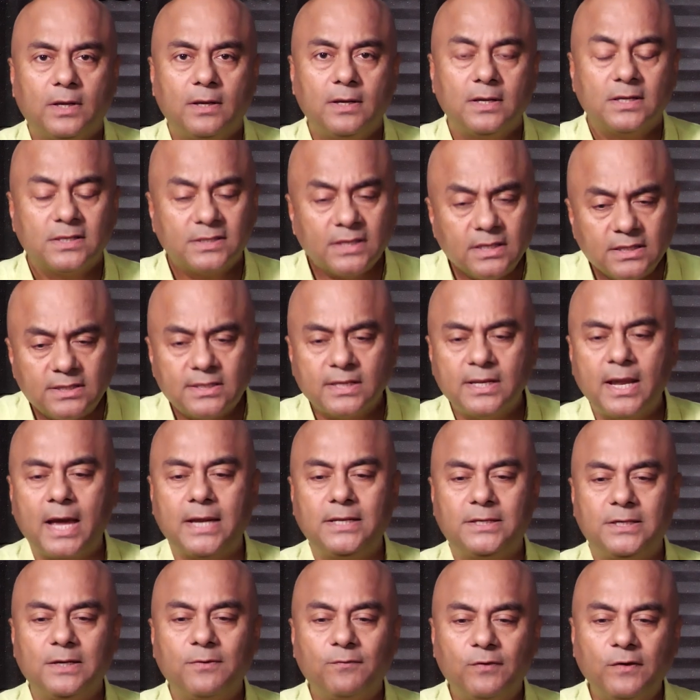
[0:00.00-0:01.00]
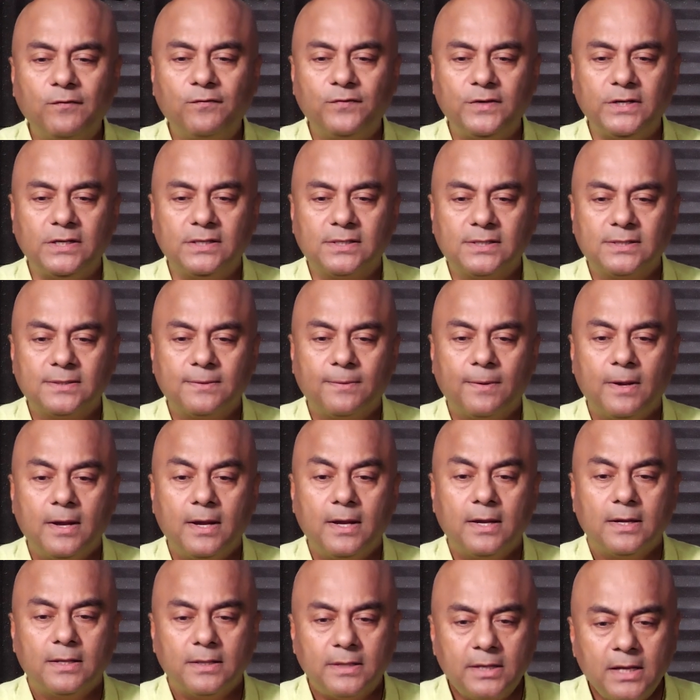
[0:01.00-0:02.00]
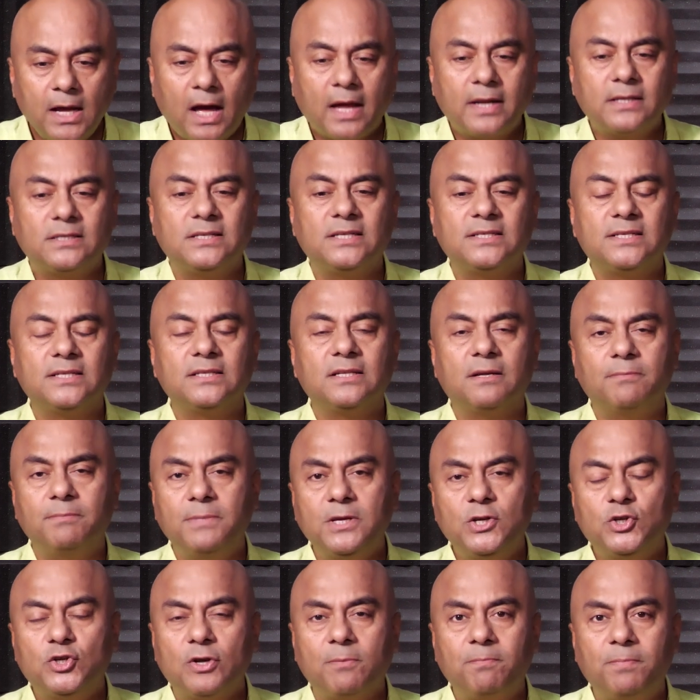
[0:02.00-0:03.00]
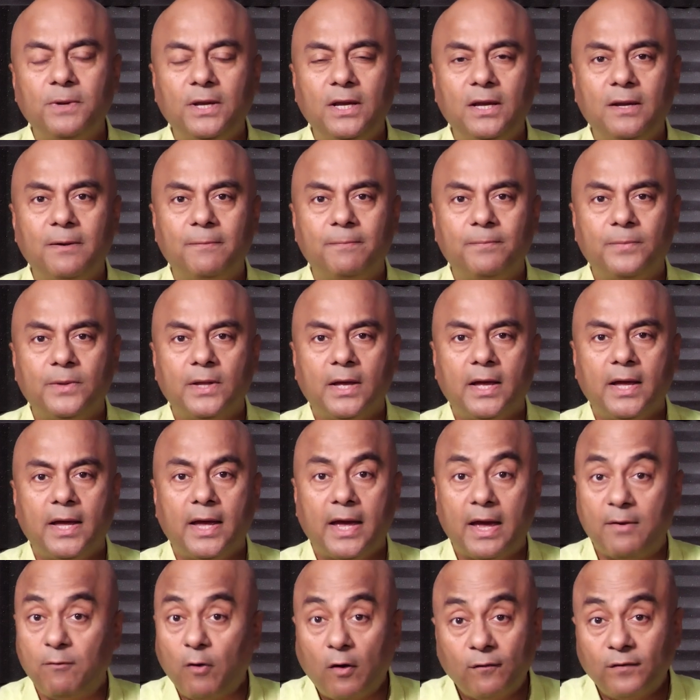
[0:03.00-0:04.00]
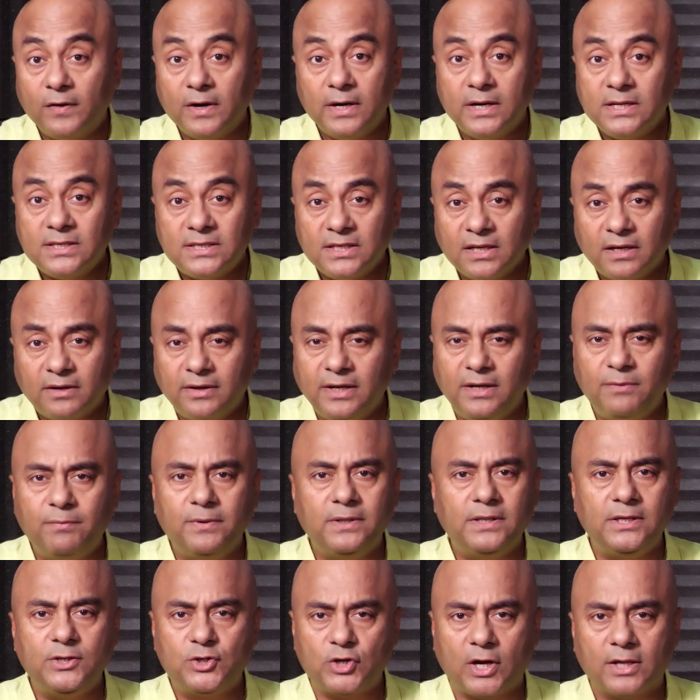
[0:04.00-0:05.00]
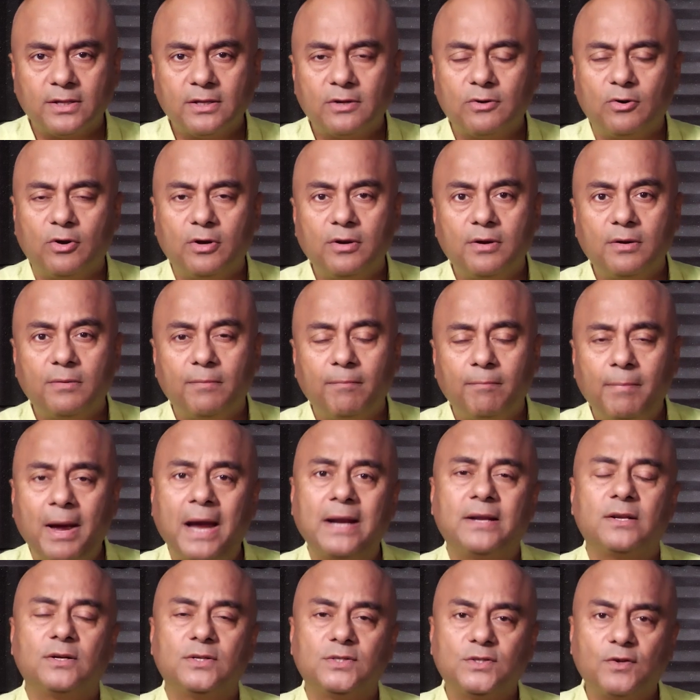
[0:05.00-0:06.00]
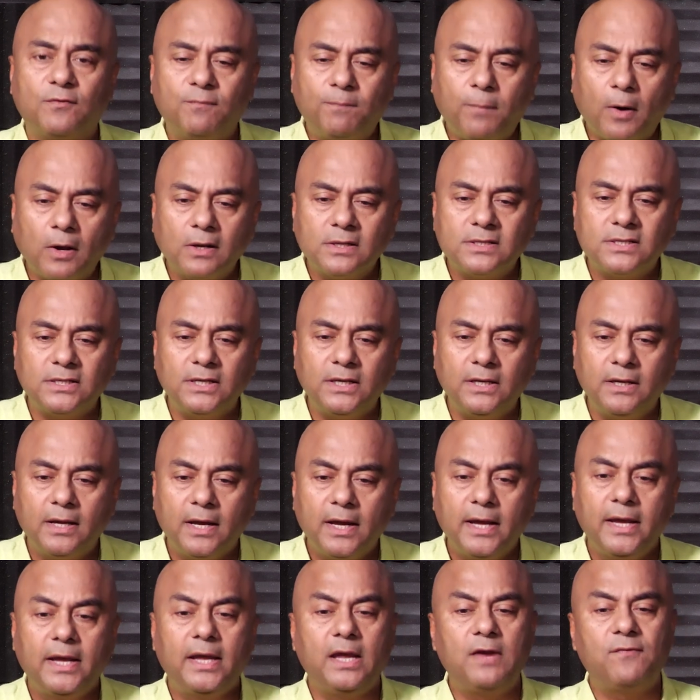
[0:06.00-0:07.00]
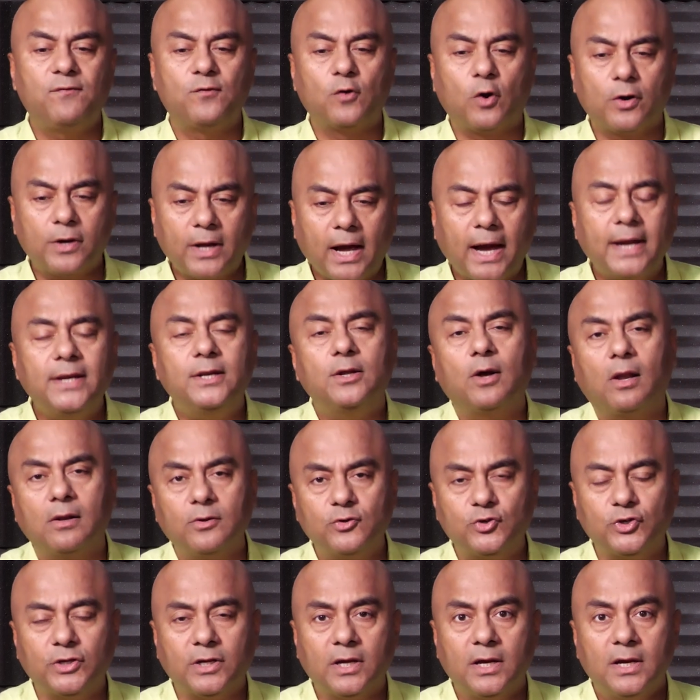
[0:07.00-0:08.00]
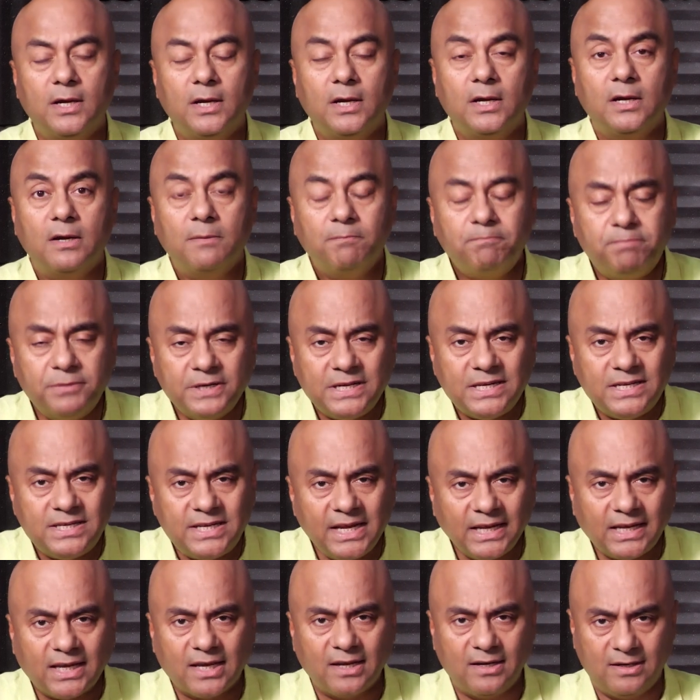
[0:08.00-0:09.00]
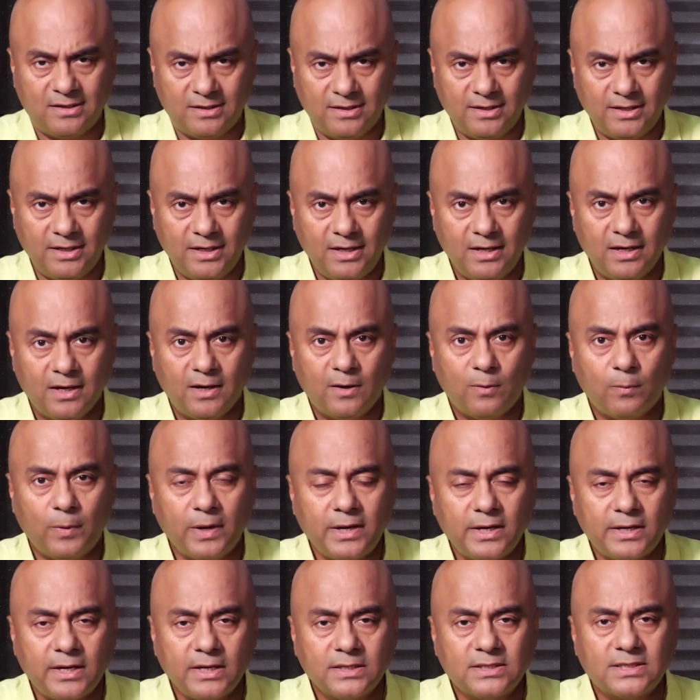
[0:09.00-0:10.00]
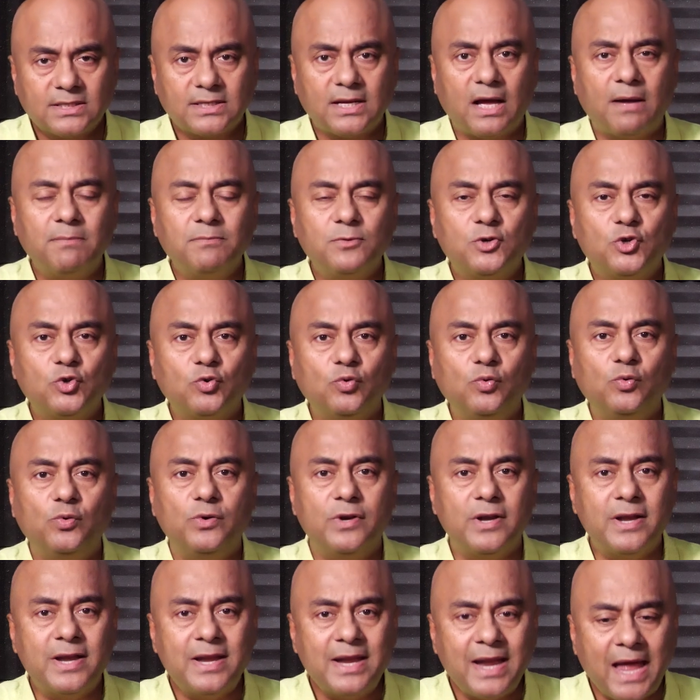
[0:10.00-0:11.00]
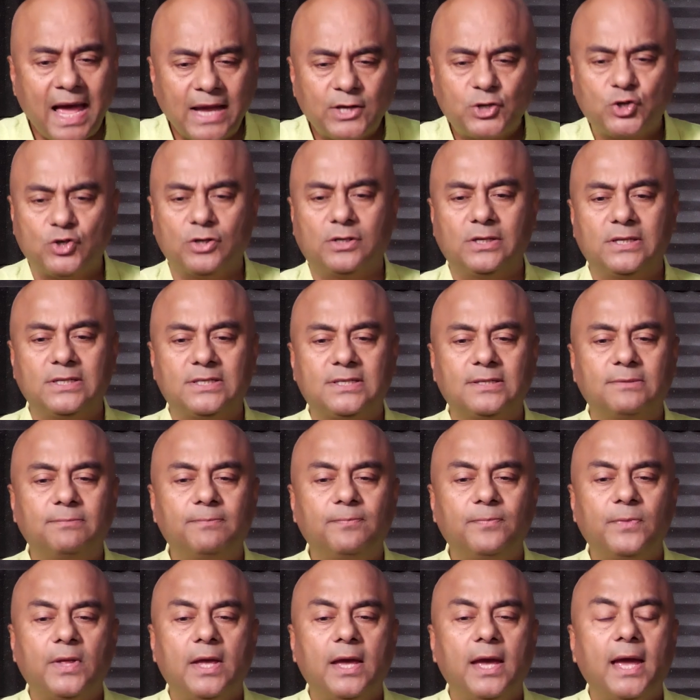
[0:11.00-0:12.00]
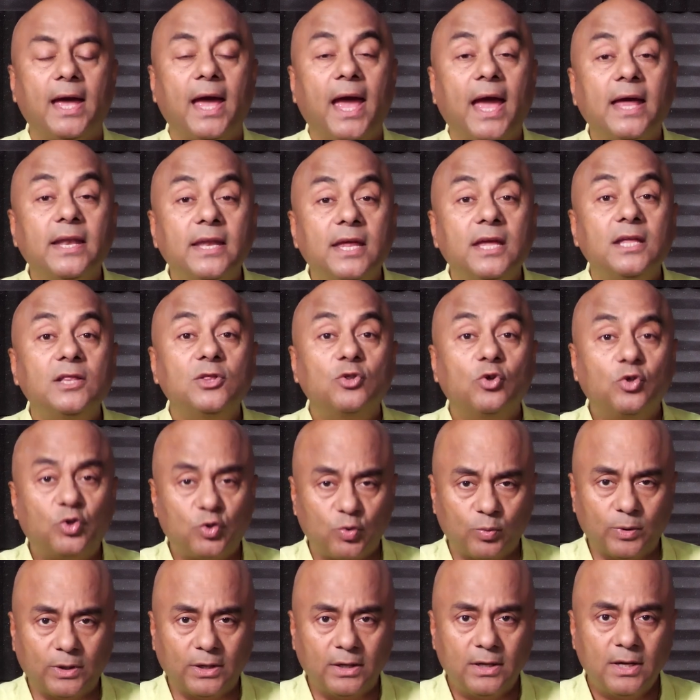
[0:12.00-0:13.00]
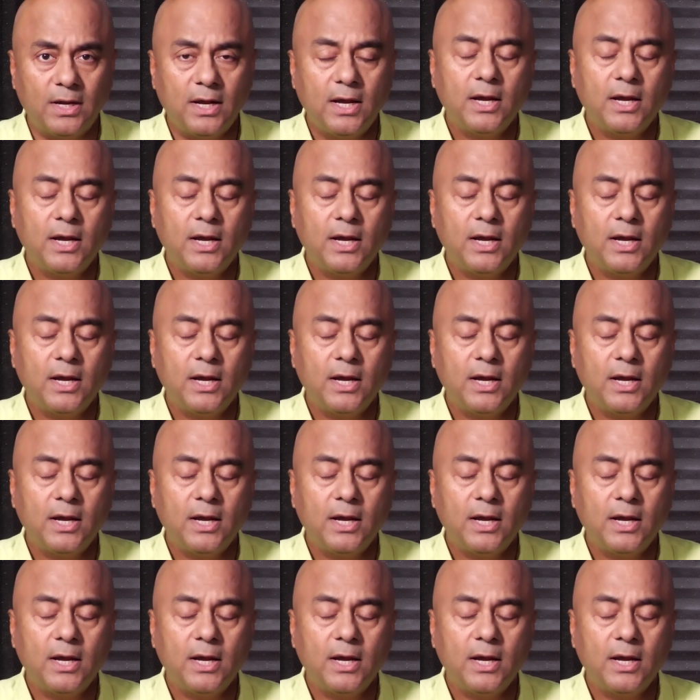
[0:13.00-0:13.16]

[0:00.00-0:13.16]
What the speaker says: Since the 1950s, the RSS and the BJP have often disagreed with each other on matters of policy, if not ideology, particularly when it has come to nationalism and Hindutva.